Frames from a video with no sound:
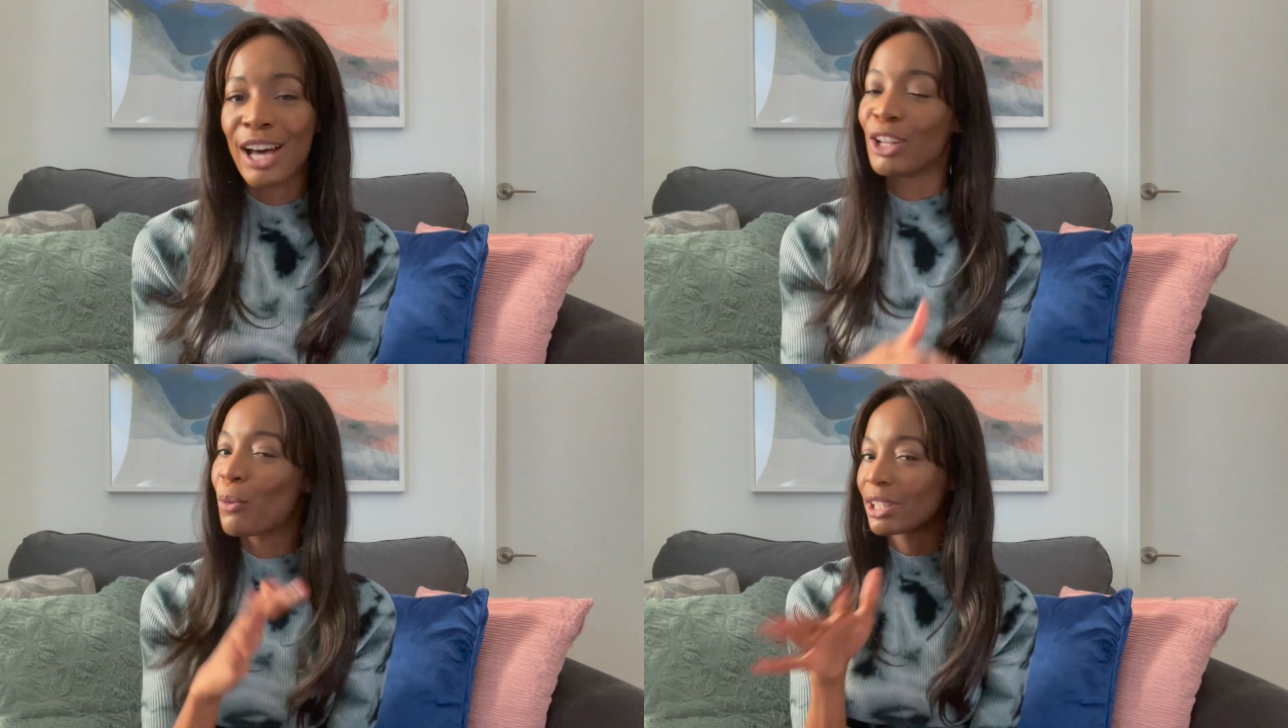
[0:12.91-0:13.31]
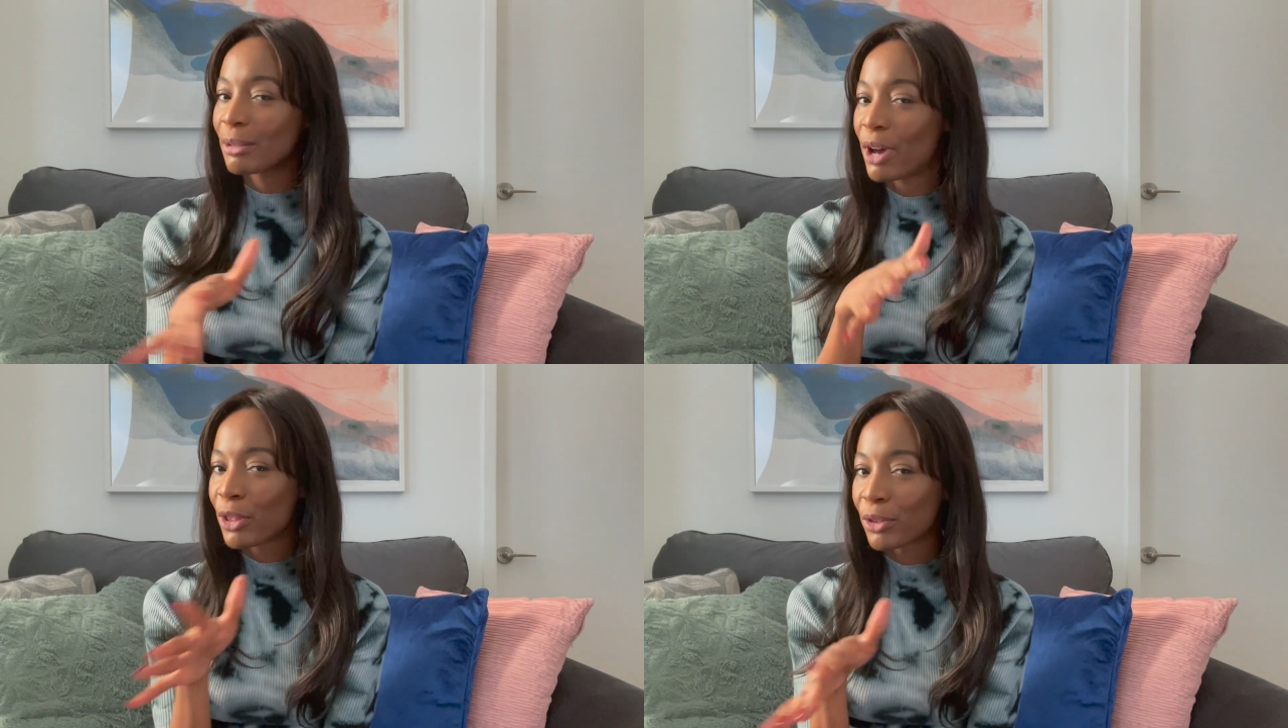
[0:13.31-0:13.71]
along with
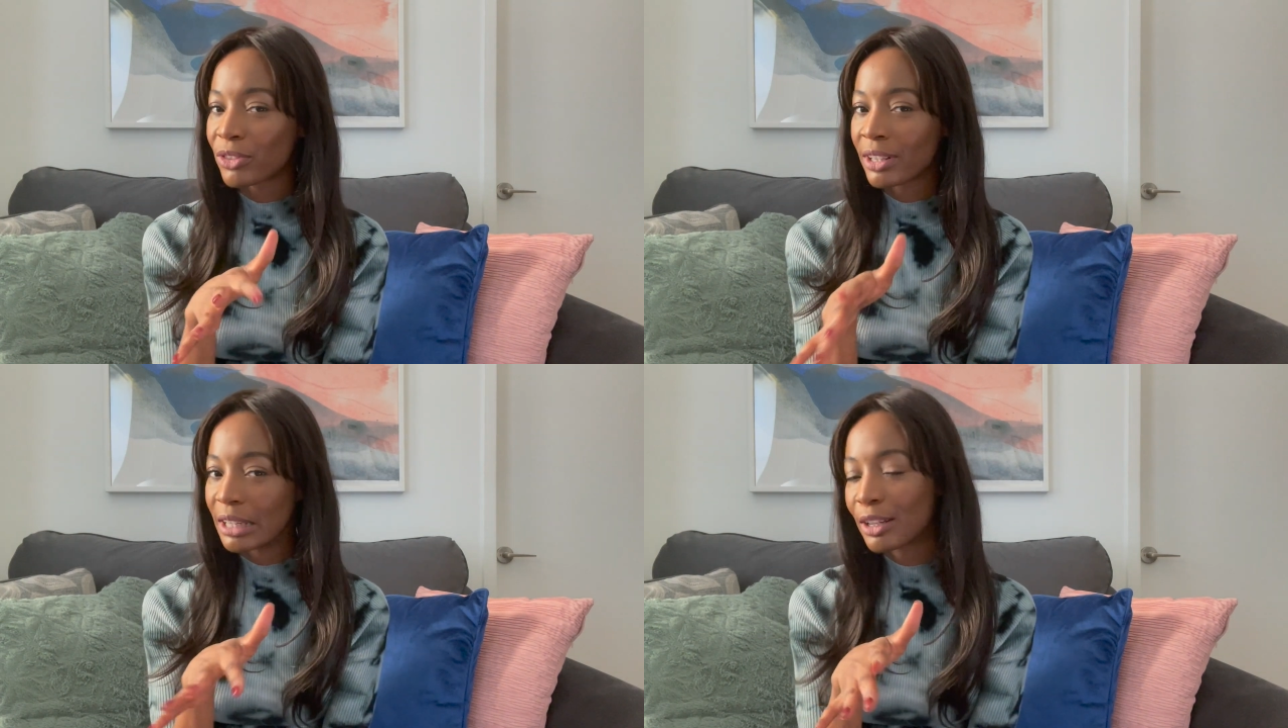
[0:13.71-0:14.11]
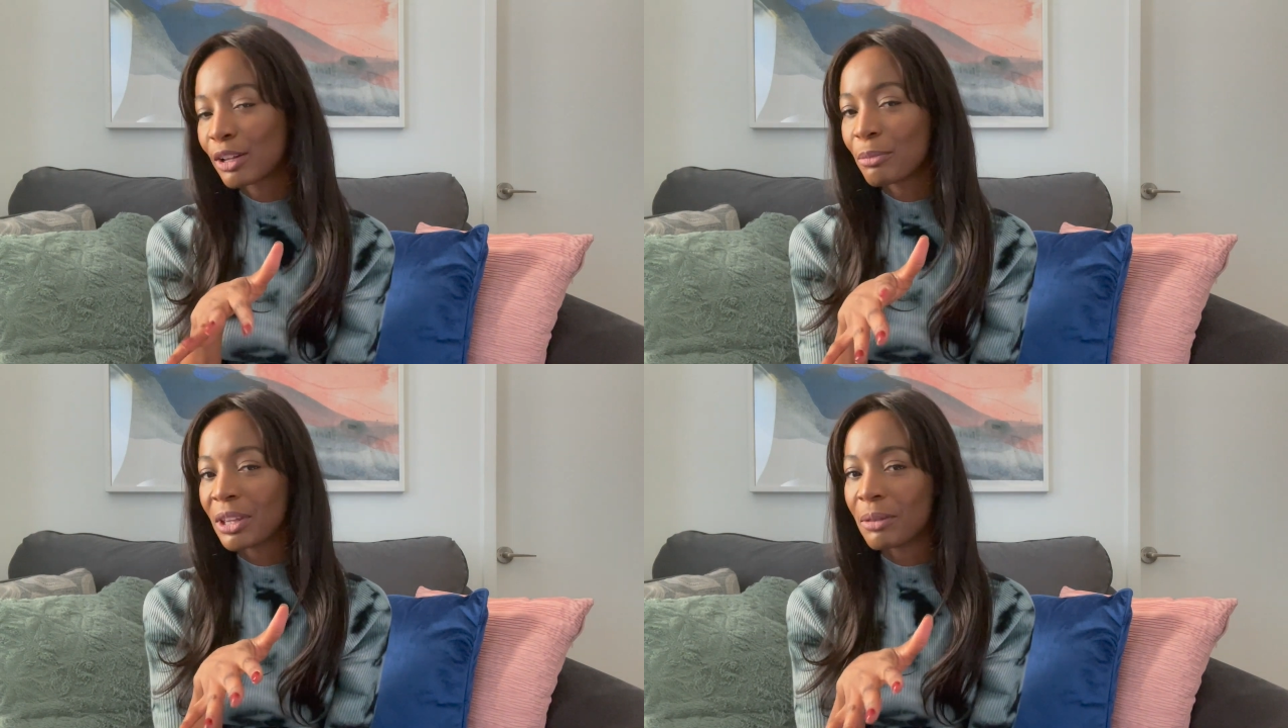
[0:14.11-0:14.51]
some other things that are
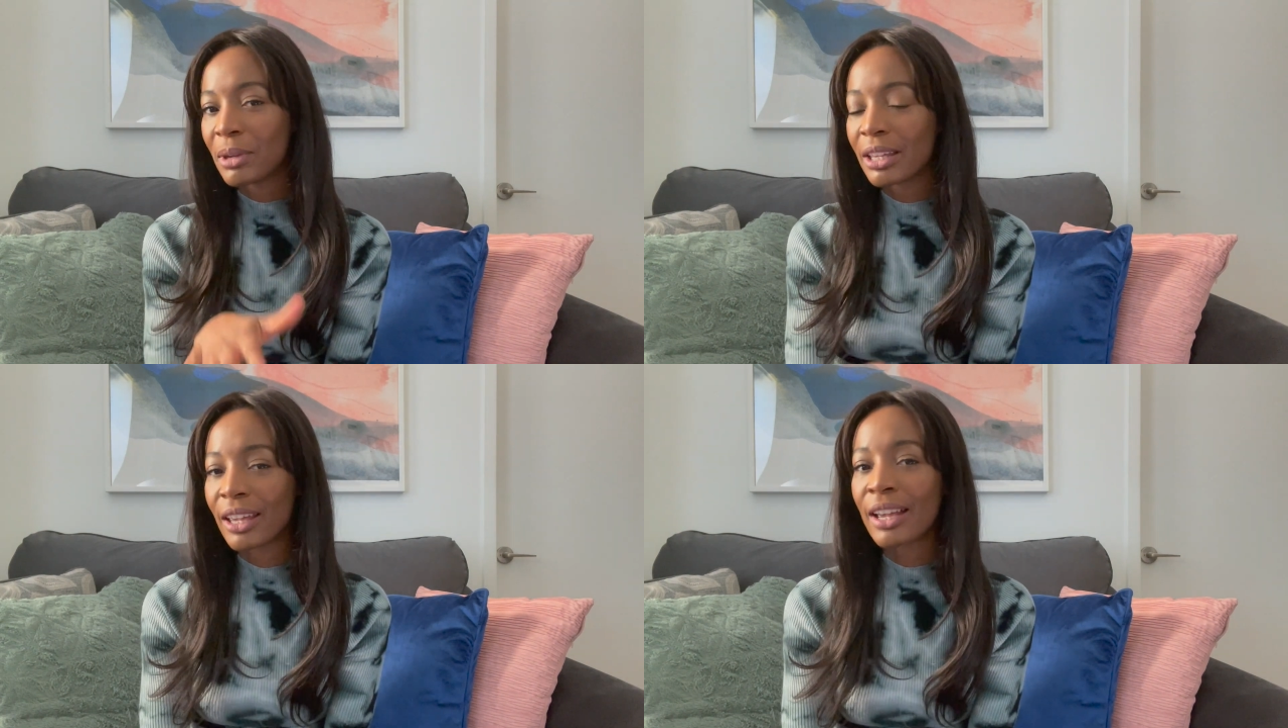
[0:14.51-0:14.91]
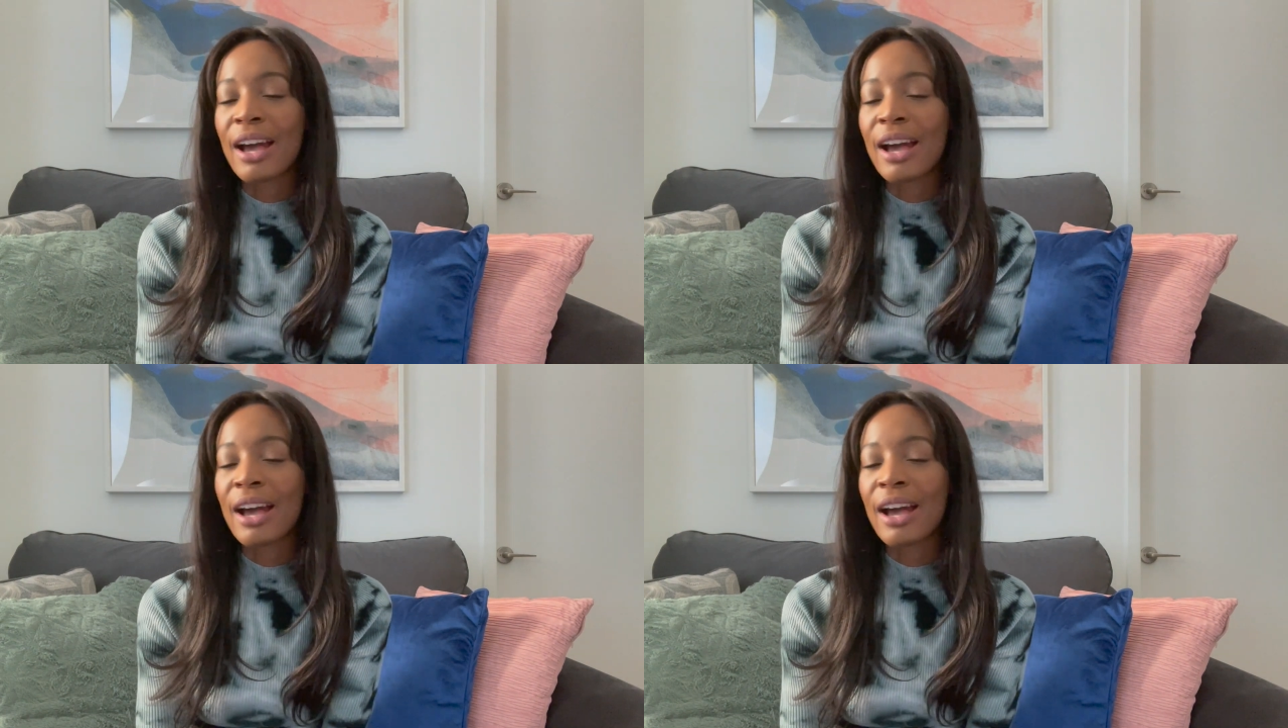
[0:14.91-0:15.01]
going to be in the making.